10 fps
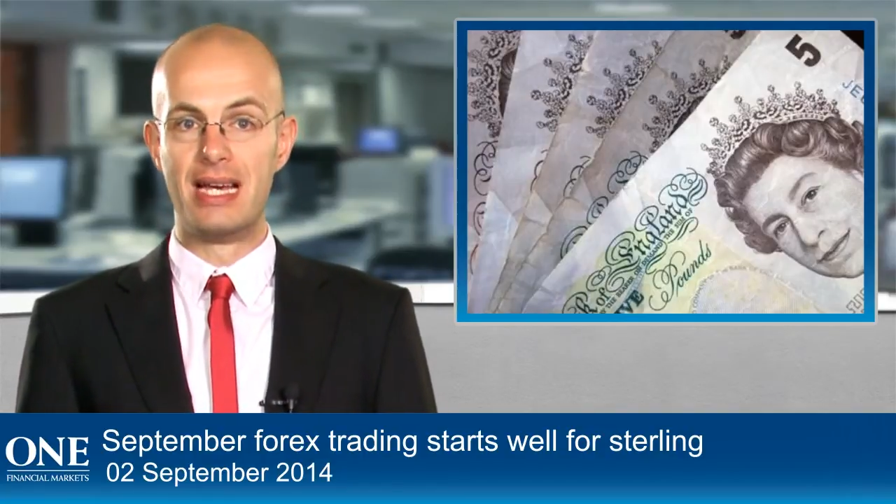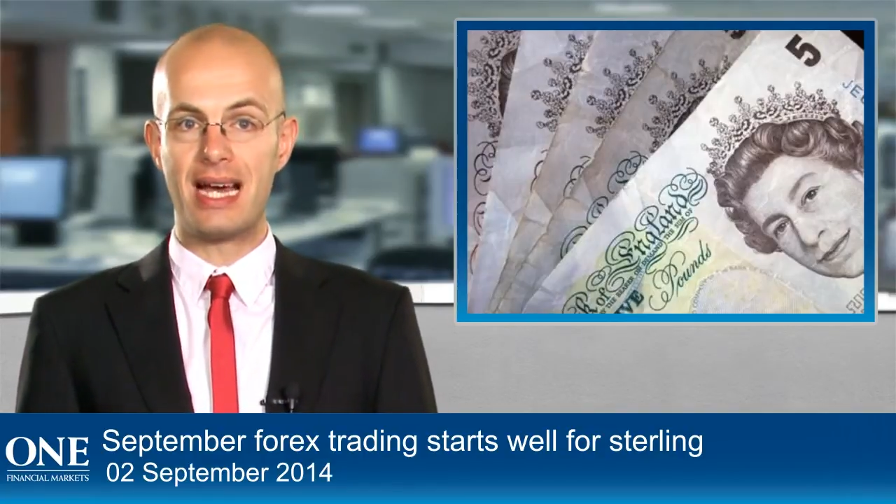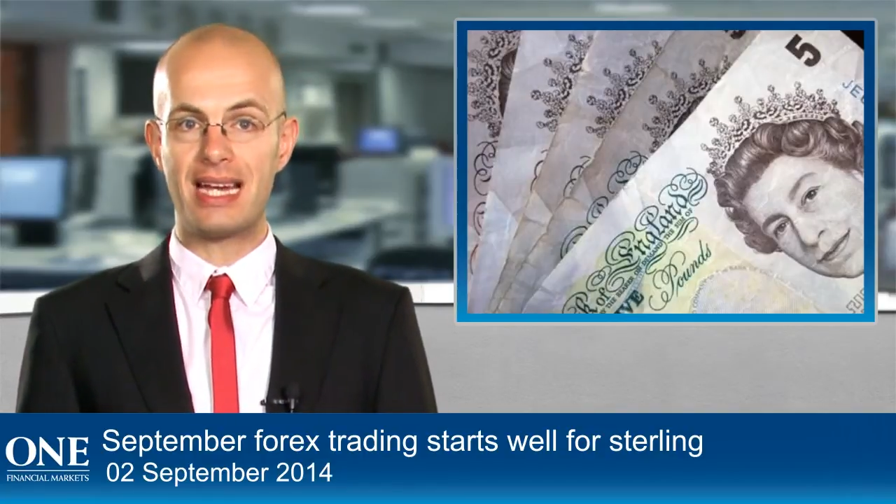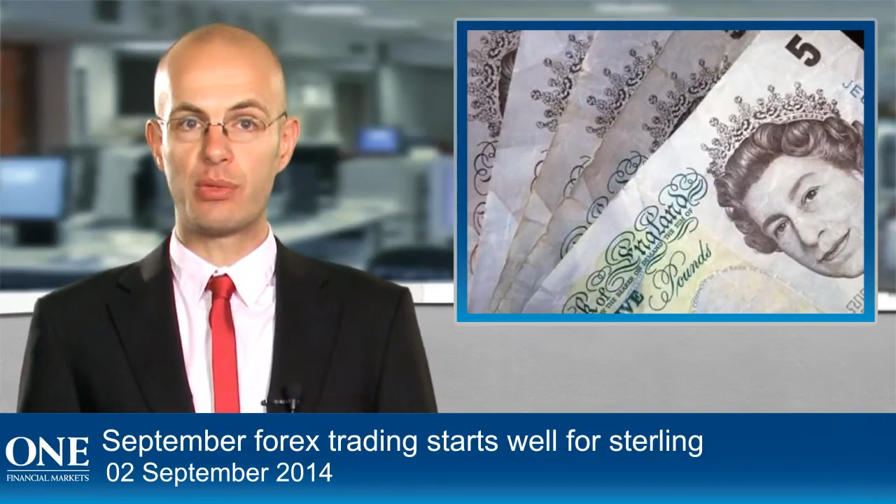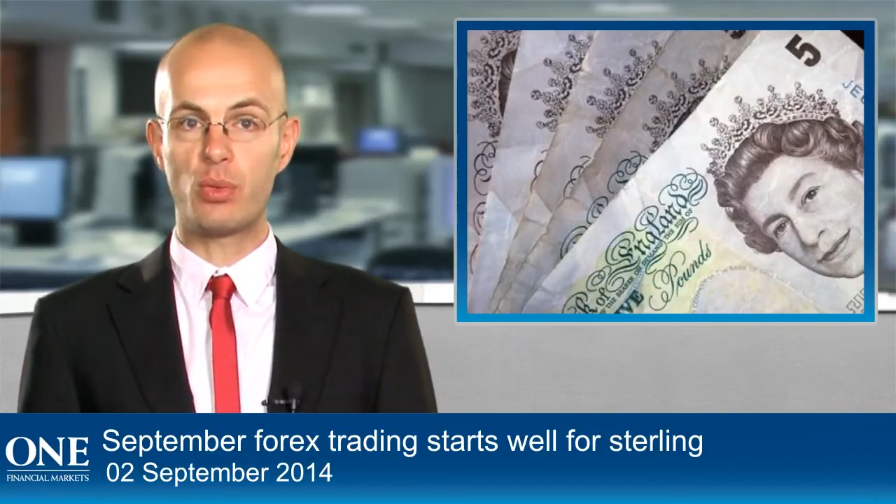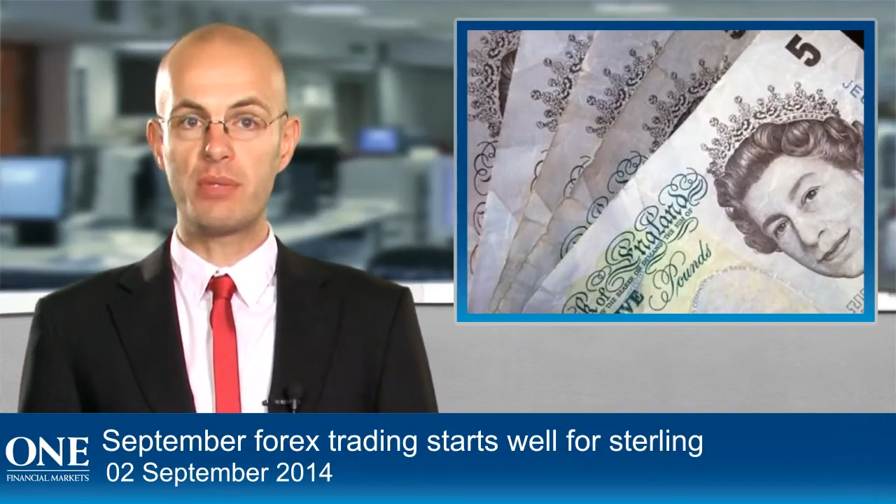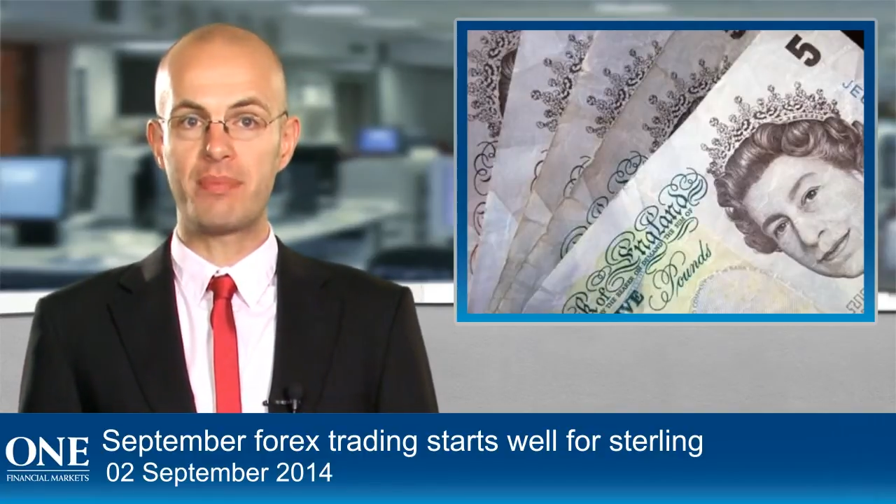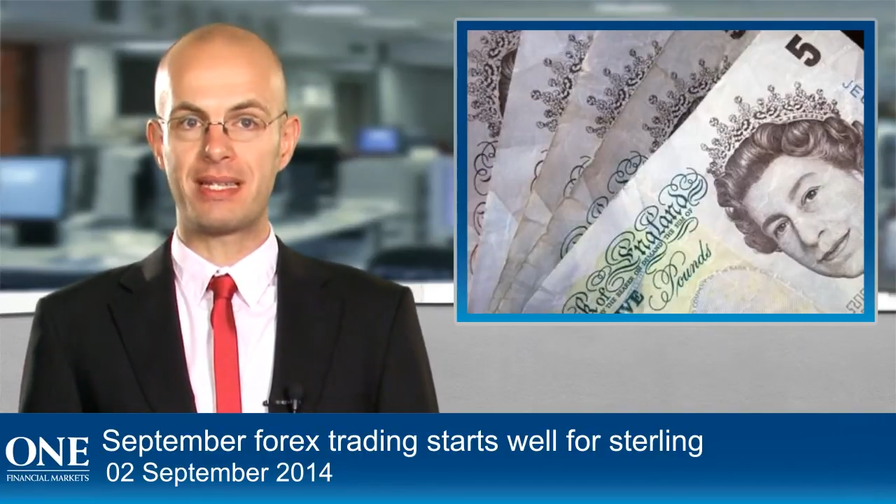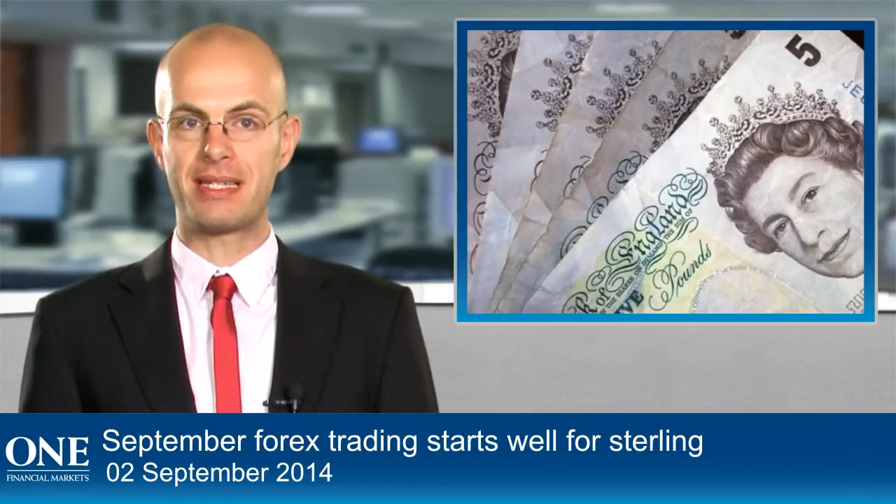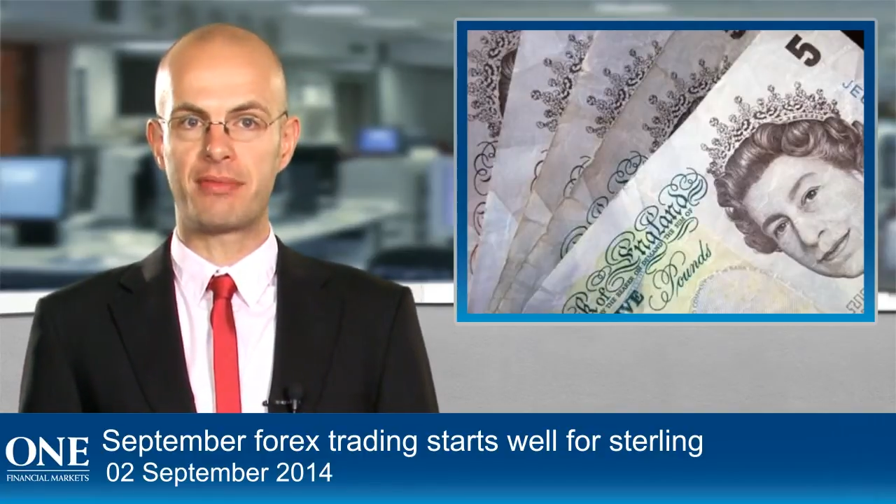and it wouldn't
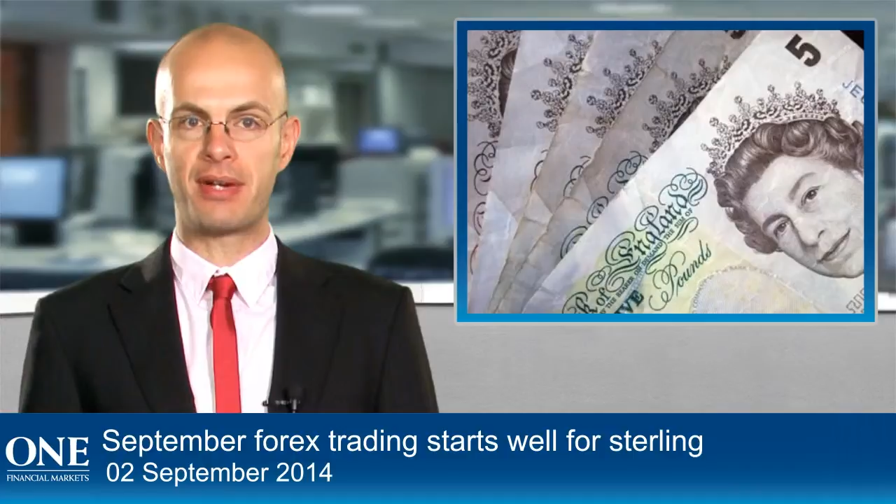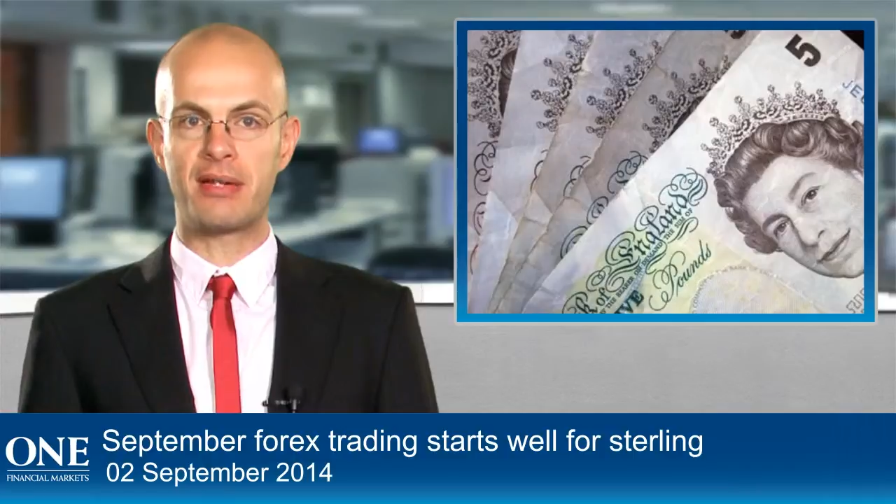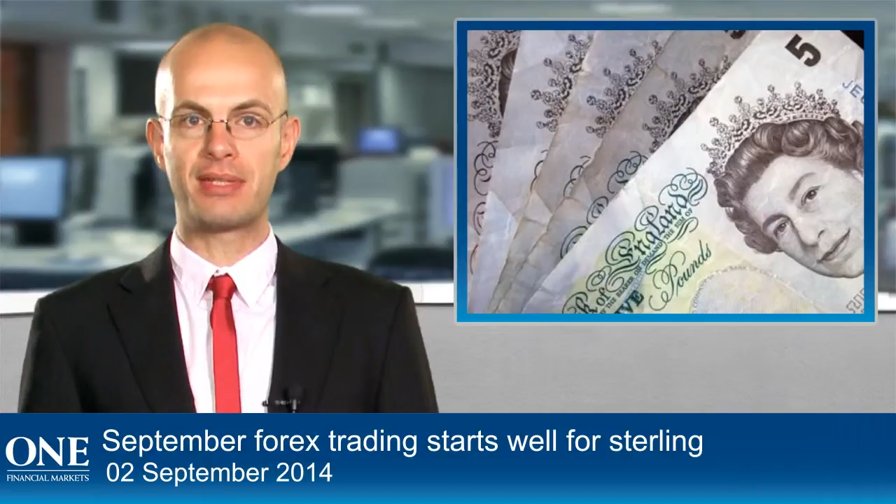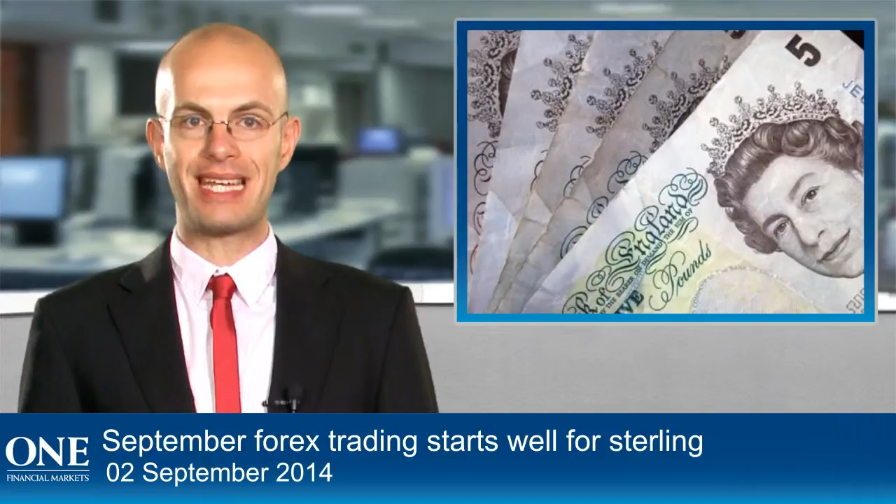be derailed